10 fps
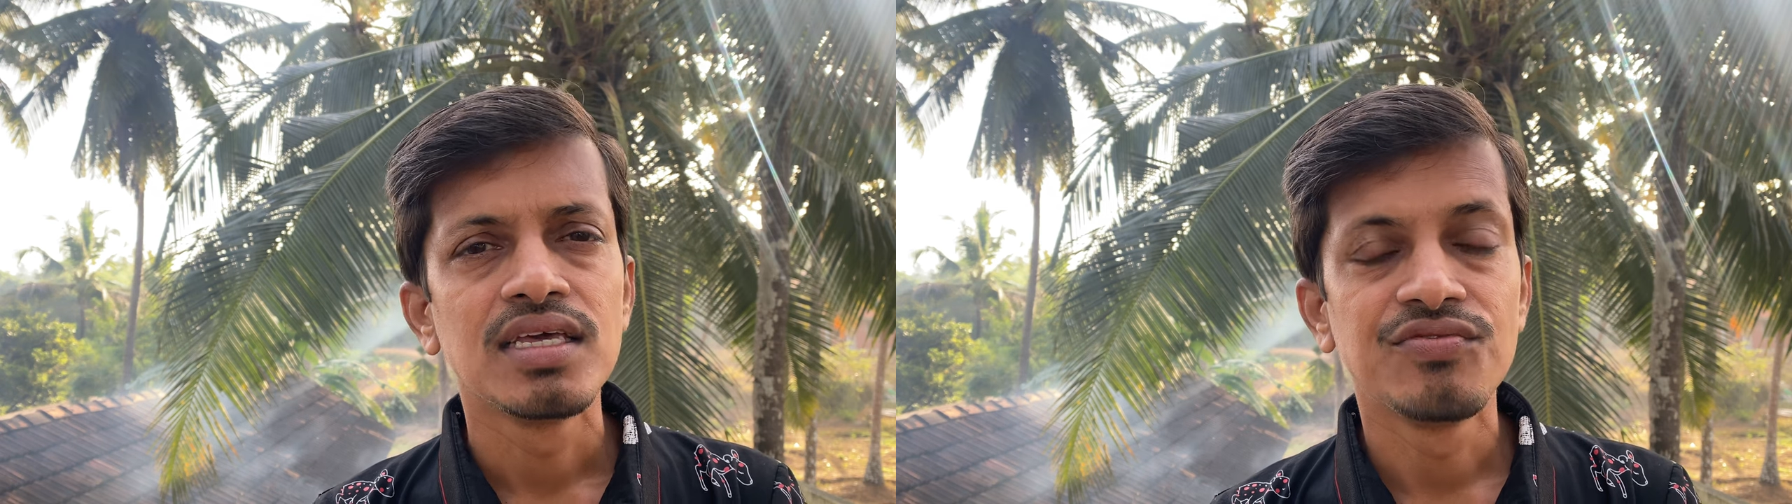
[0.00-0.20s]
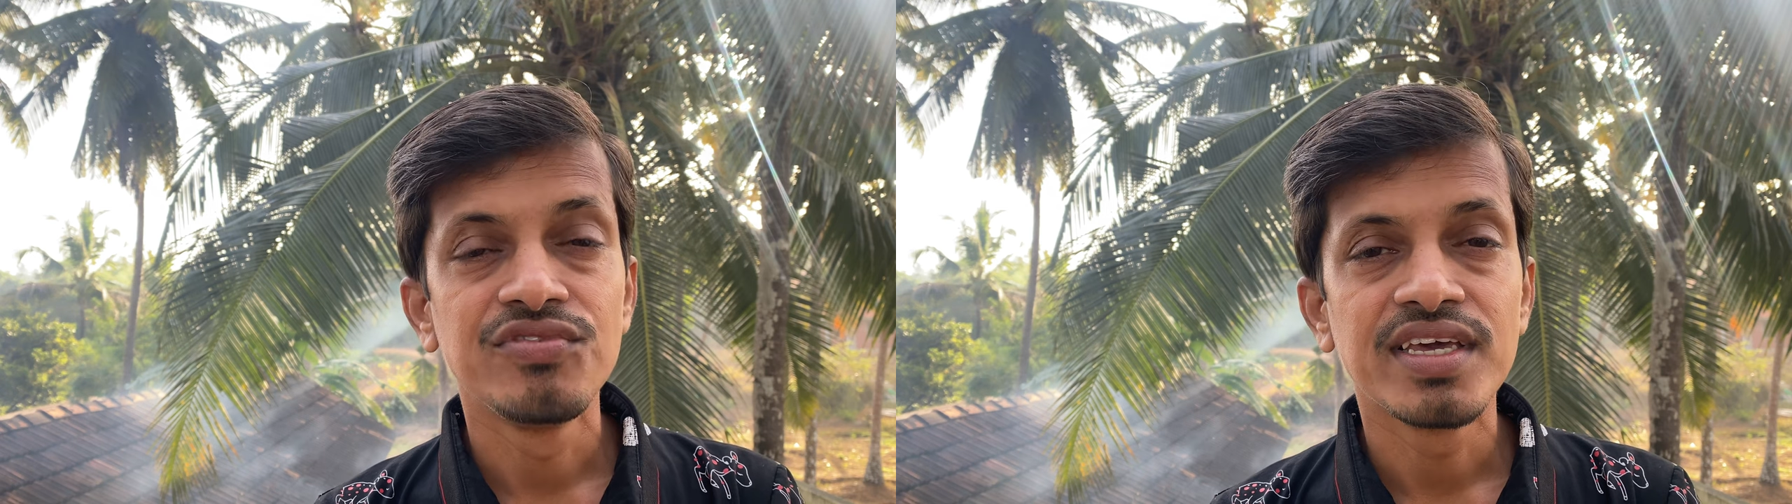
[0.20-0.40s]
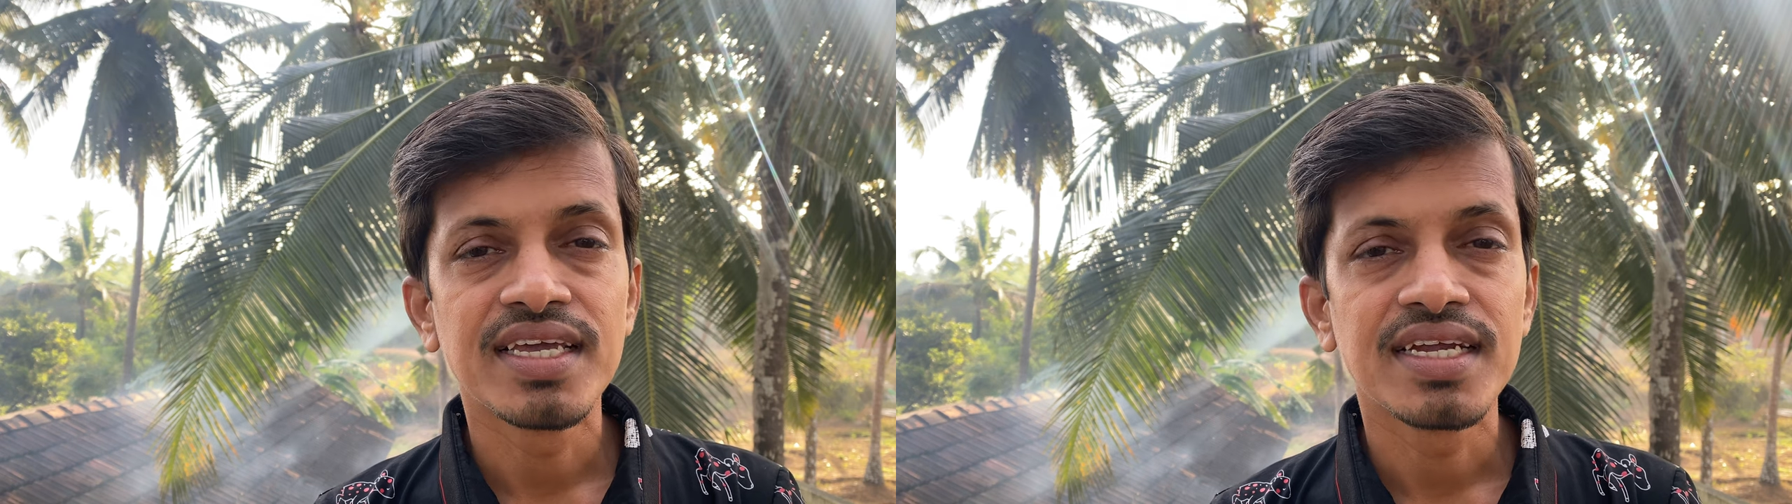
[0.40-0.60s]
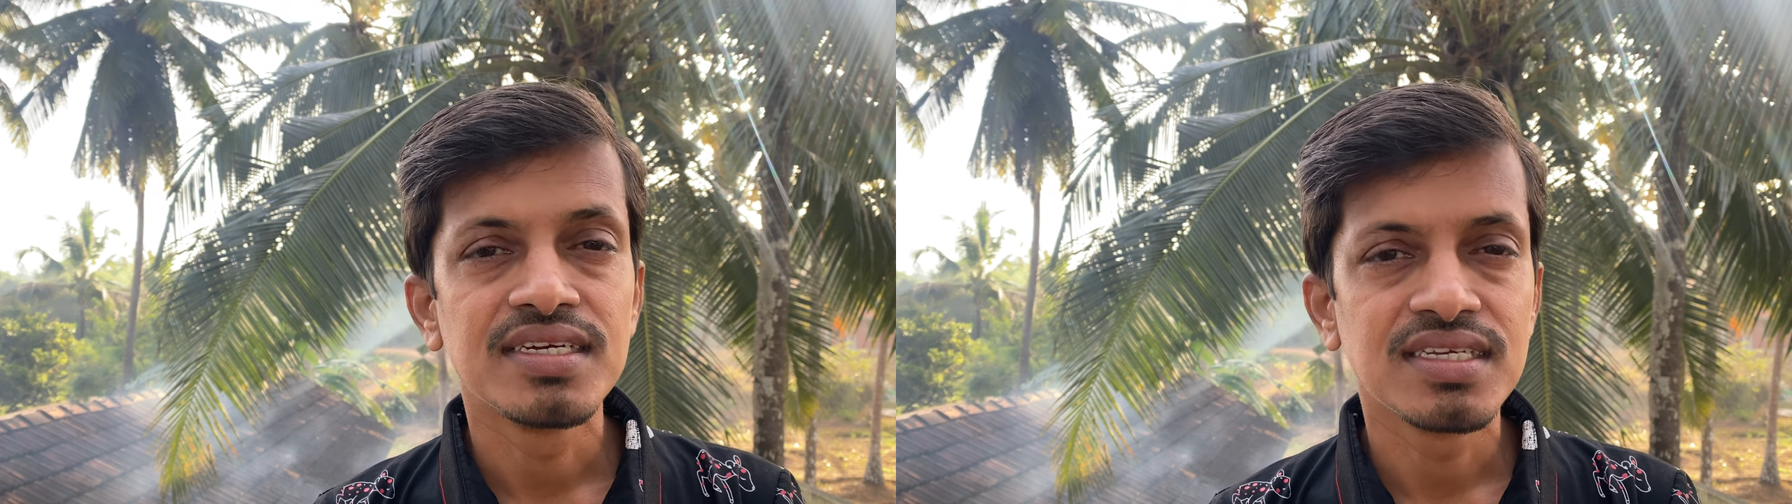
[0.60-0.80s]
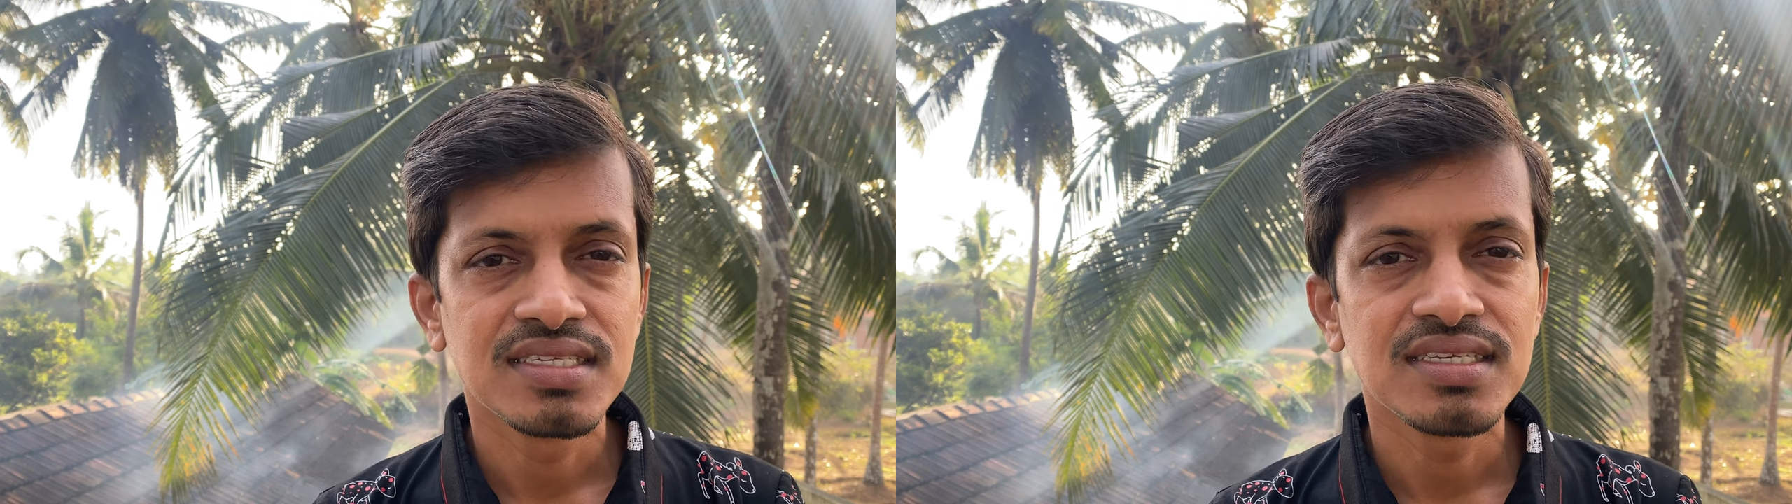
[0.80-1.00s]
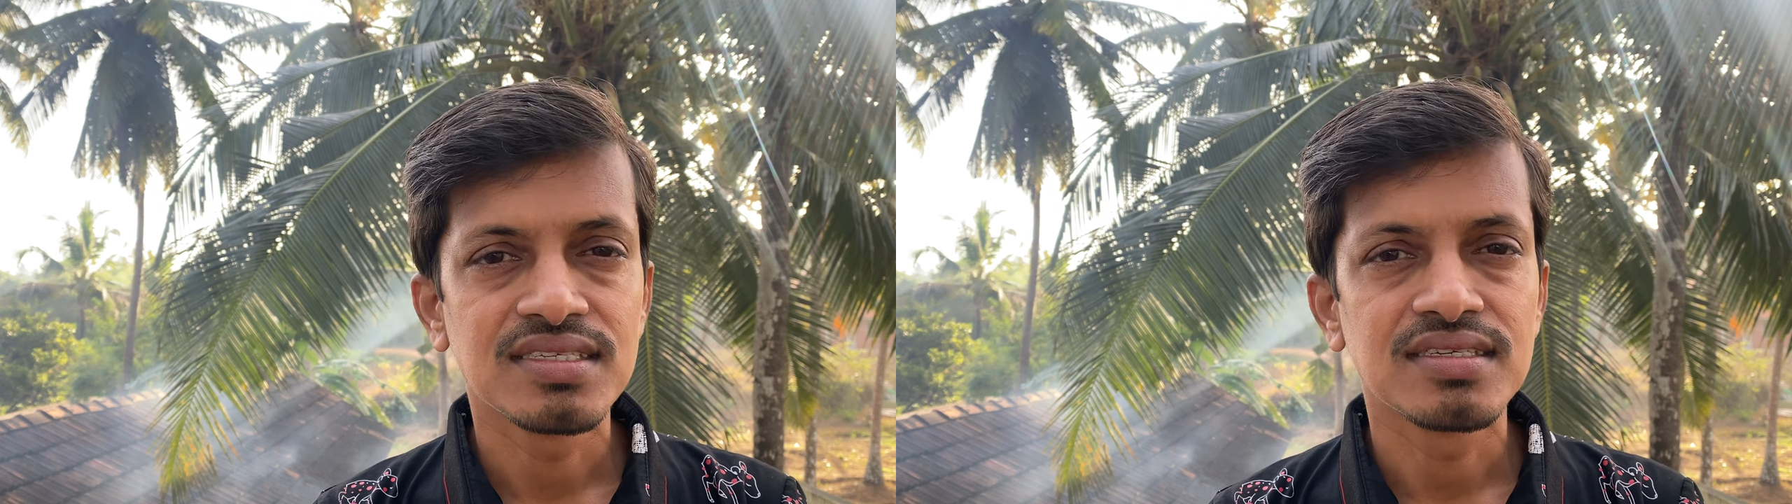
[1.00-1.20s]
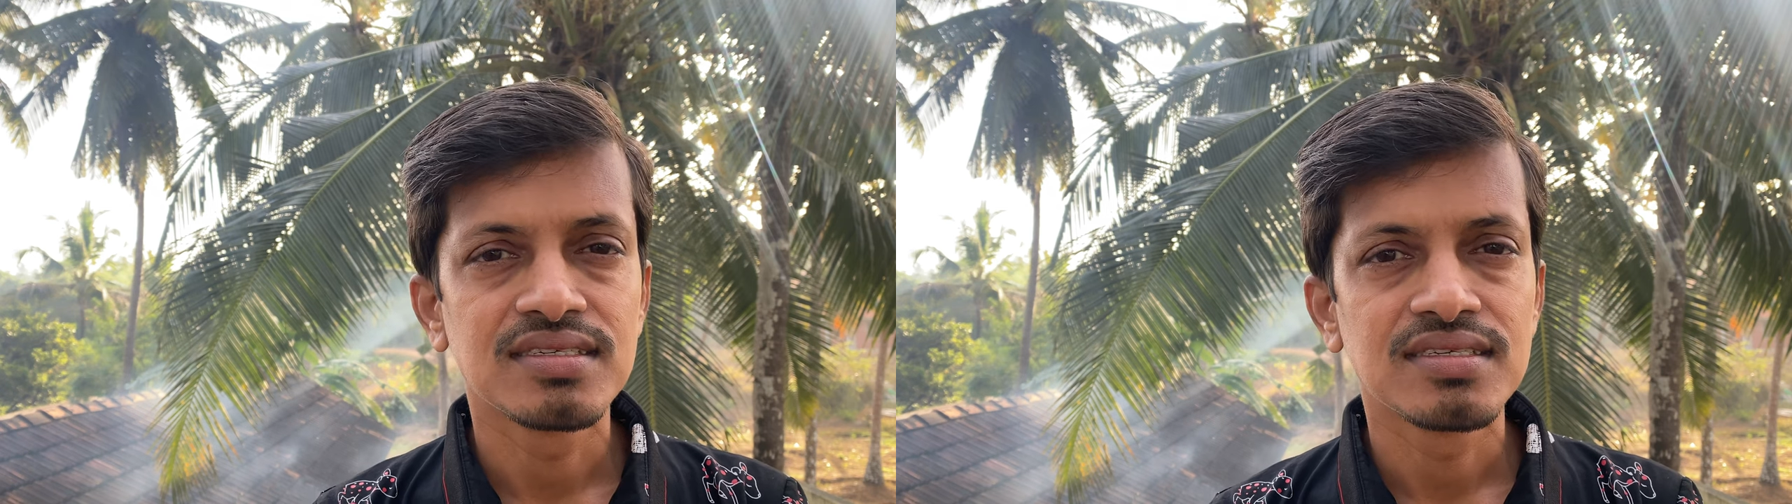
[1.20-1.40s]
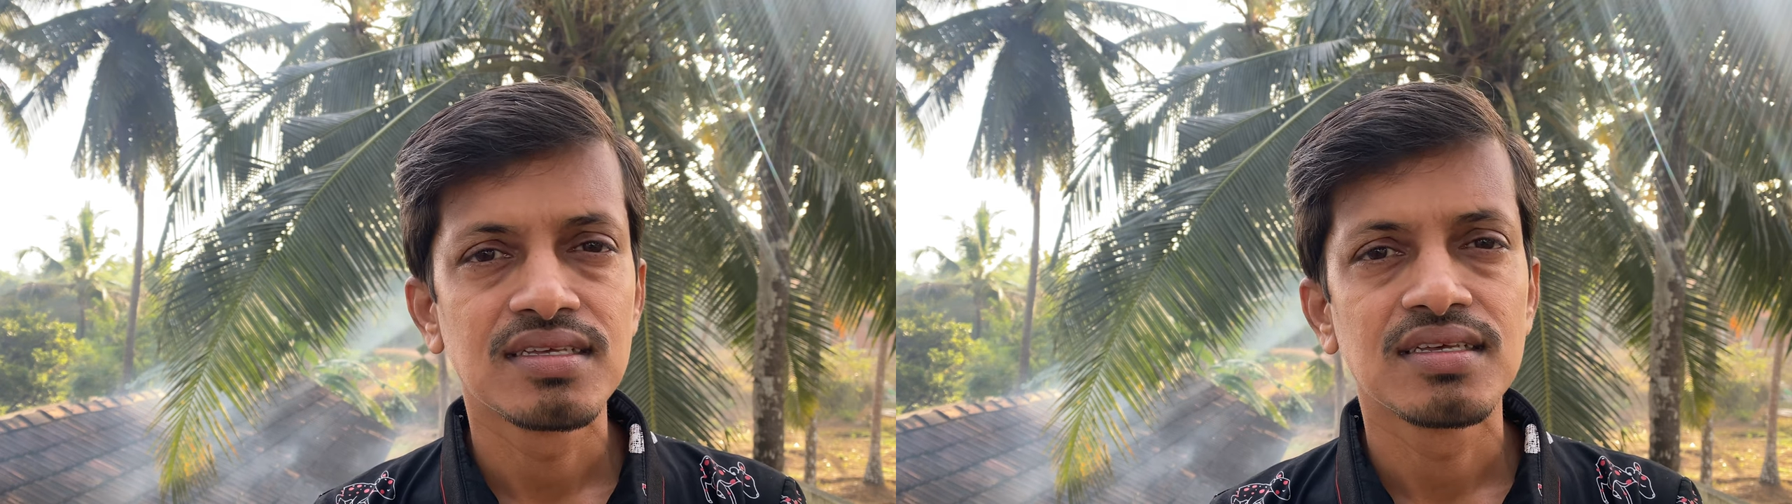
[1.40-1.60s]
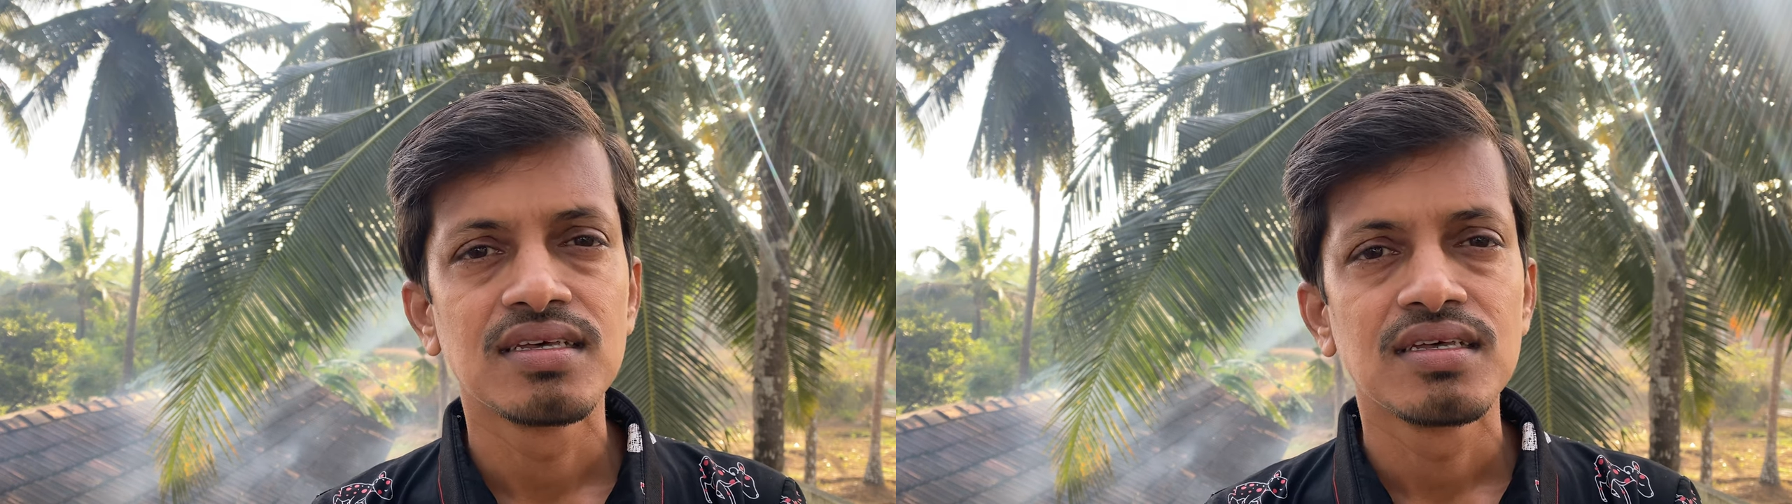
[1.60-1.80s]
if they get diseases,